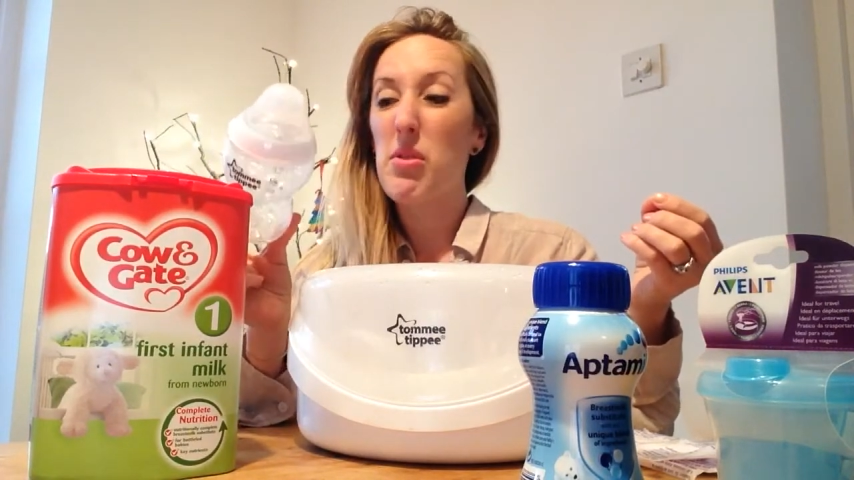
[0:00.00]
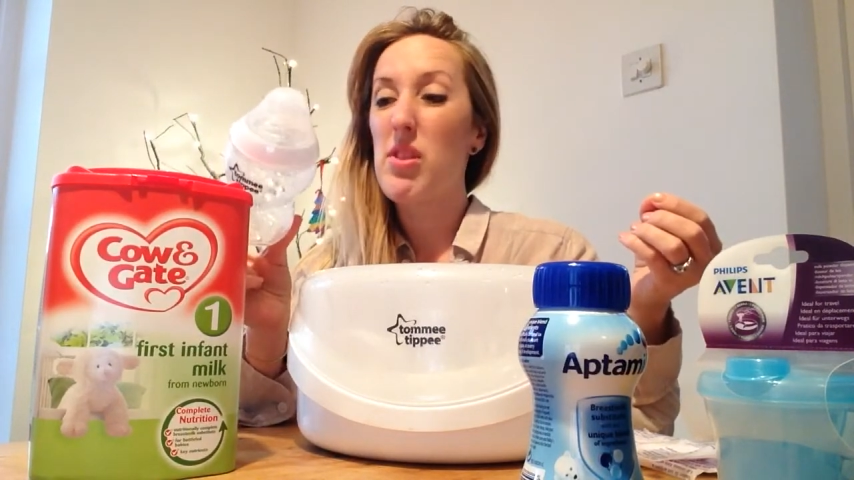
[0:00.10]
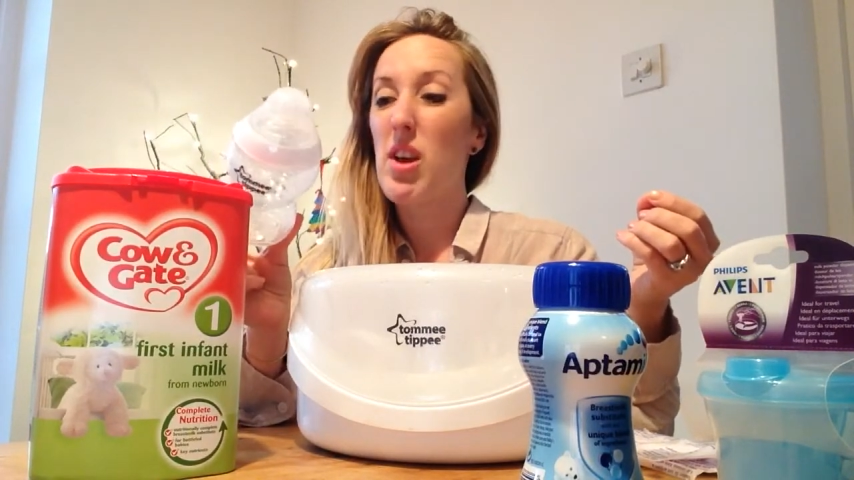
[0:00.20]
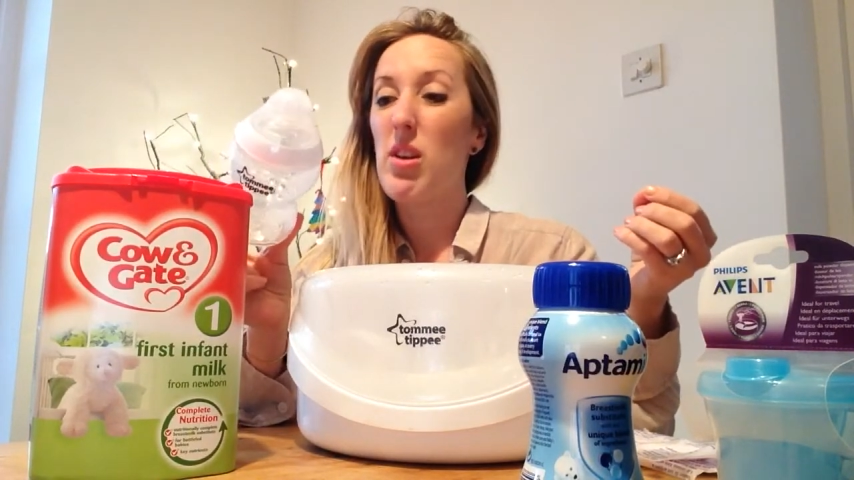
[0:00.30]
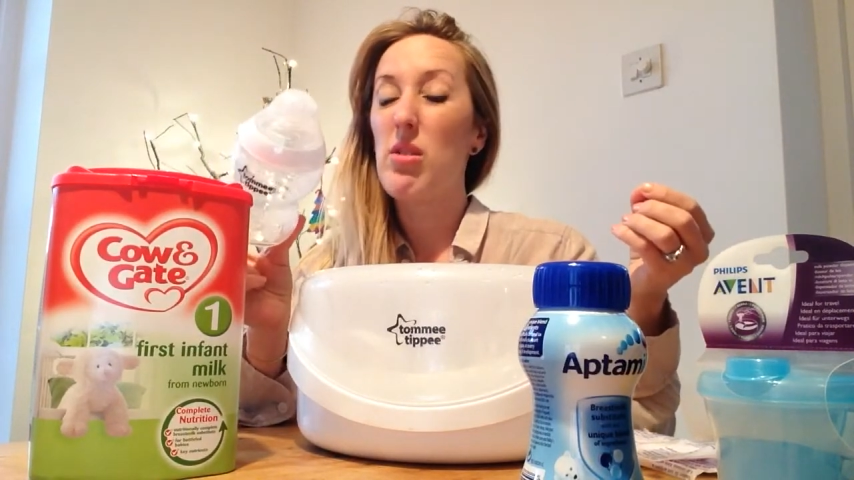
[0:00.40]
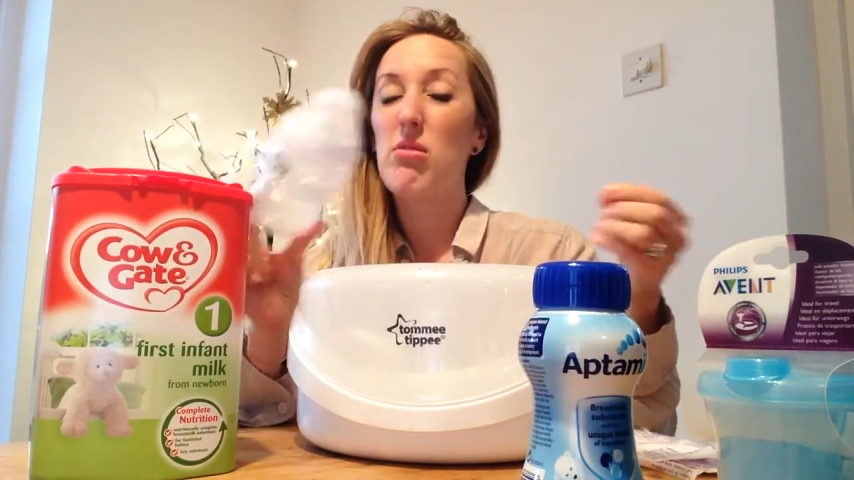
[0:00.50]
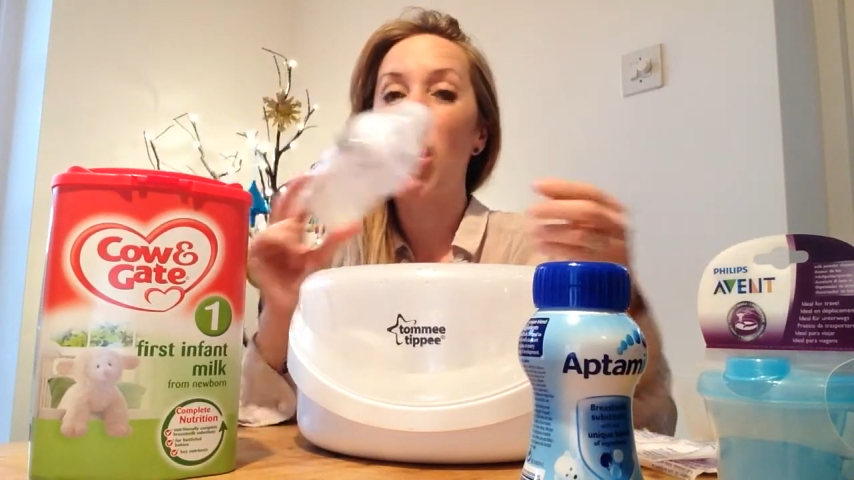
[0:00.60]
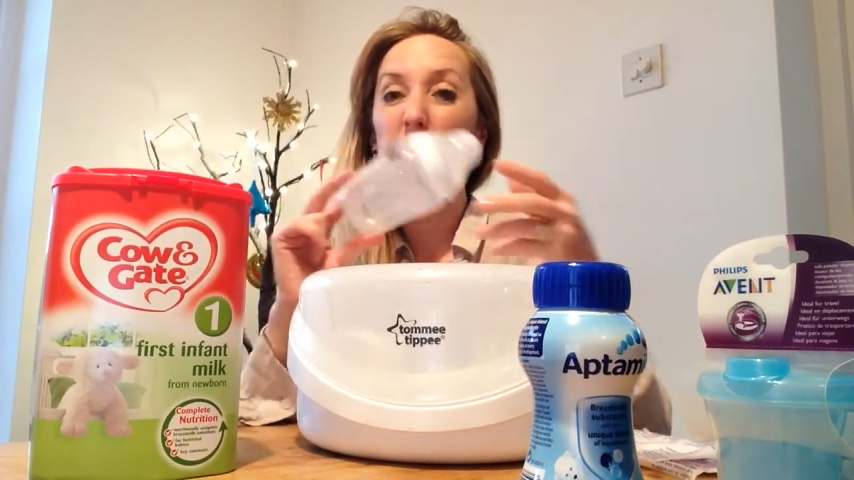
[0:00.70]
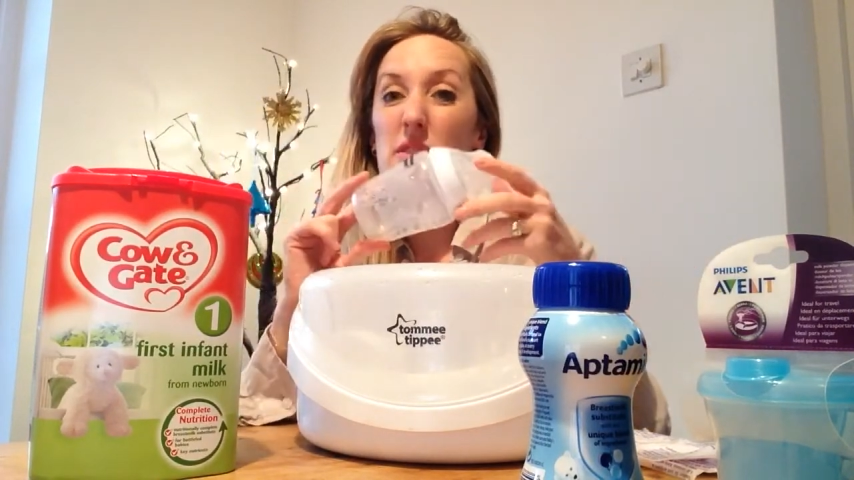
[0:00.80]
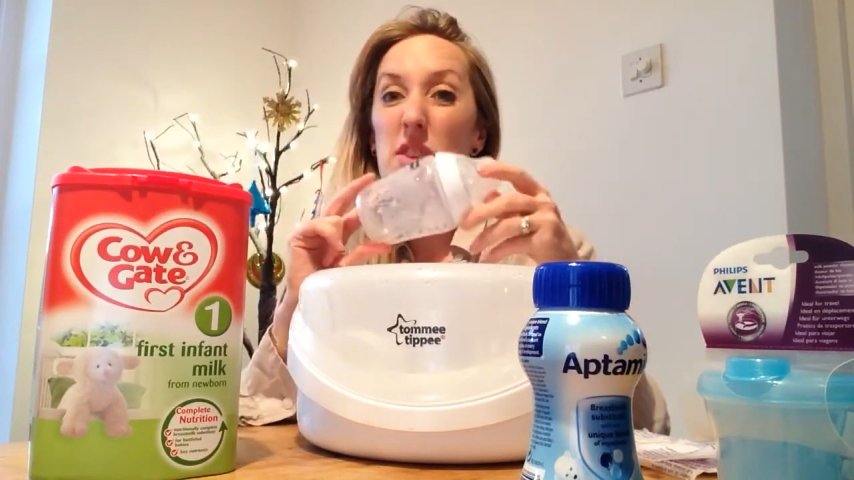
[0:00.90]
so
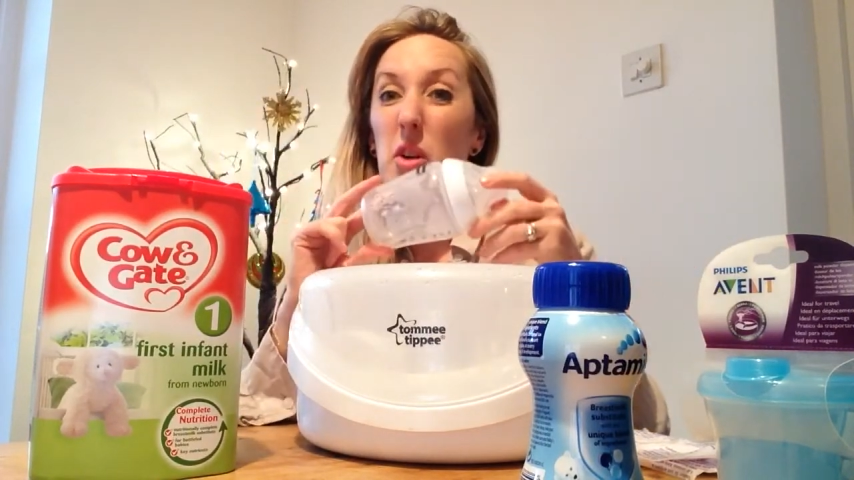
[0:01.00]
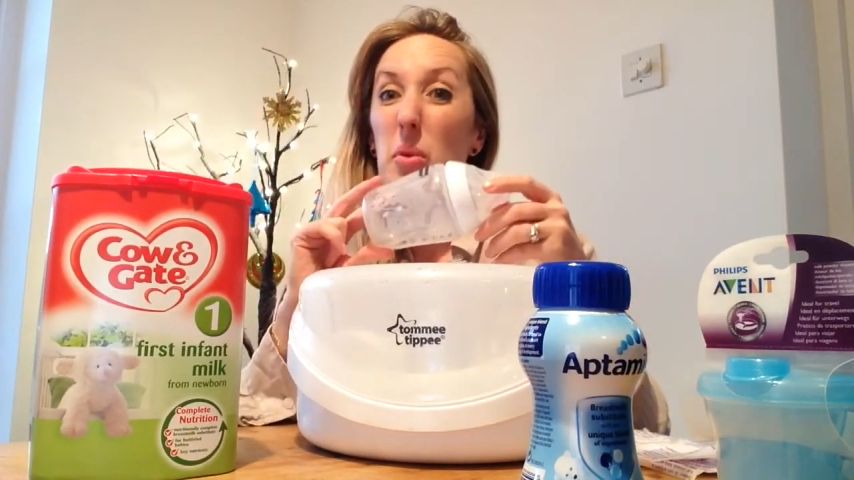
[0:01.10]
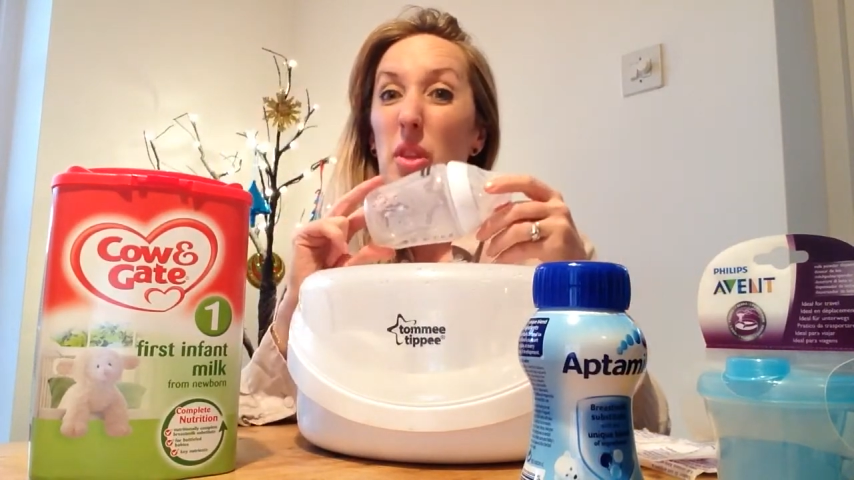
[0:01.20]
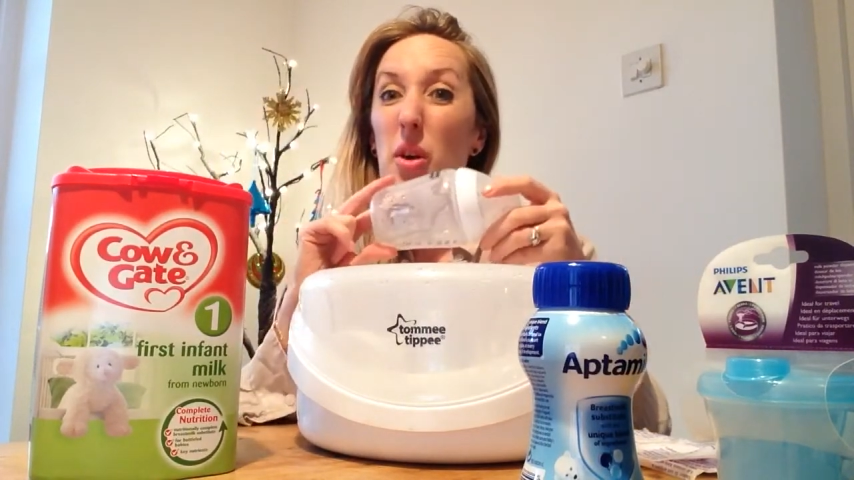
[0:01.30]
I've stuck with